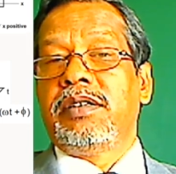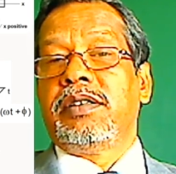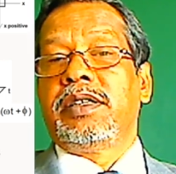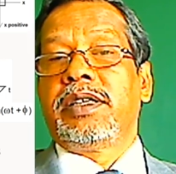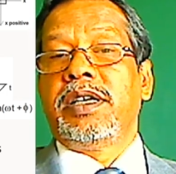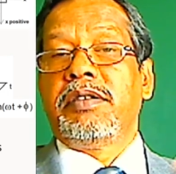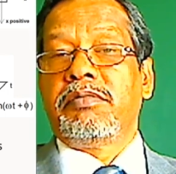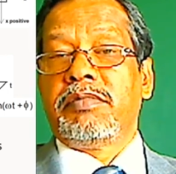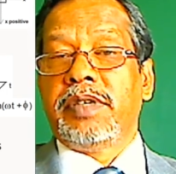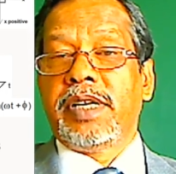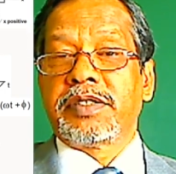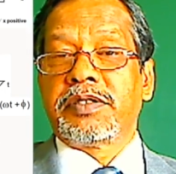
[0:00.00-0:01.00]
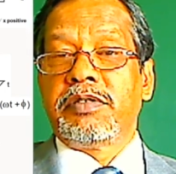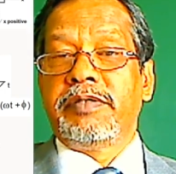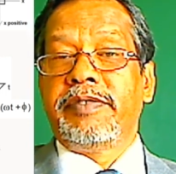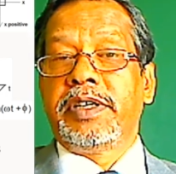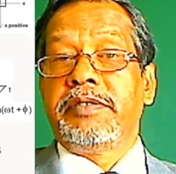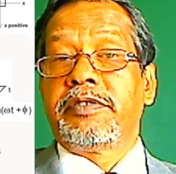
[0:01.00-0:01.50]
and again next
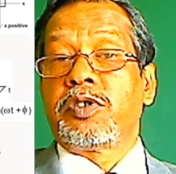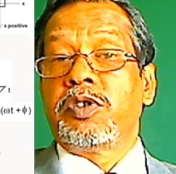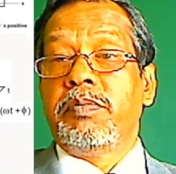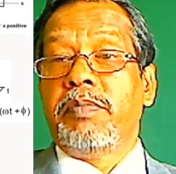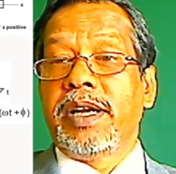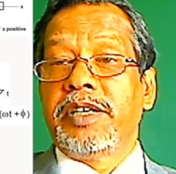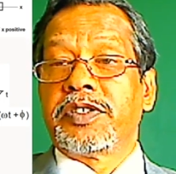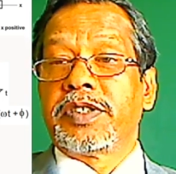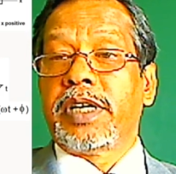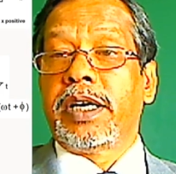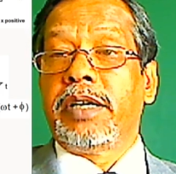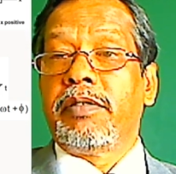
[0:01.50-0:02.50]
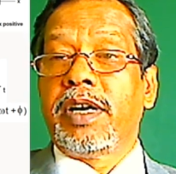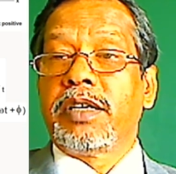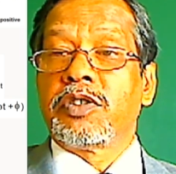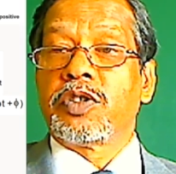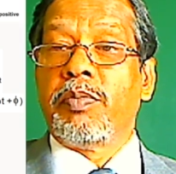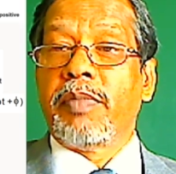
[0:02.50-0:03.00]
derivative is going to minus sine, right?
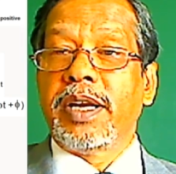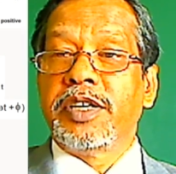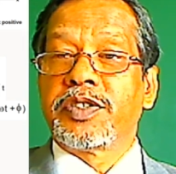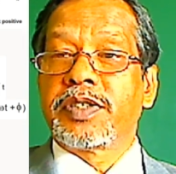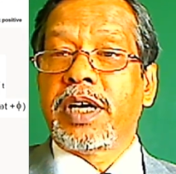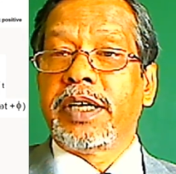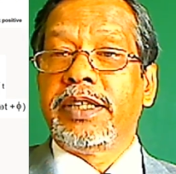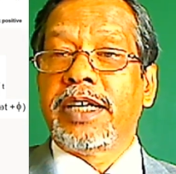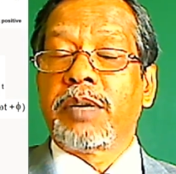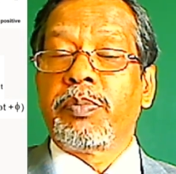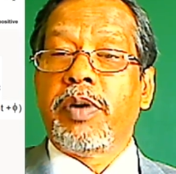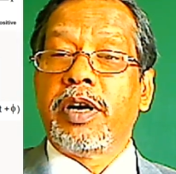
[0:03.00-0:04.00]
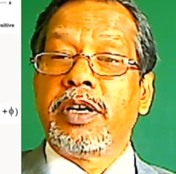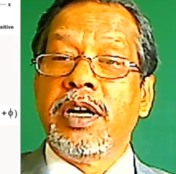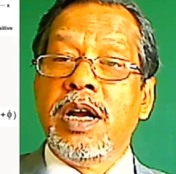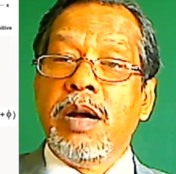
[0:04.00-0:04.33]
So minus sine, that part.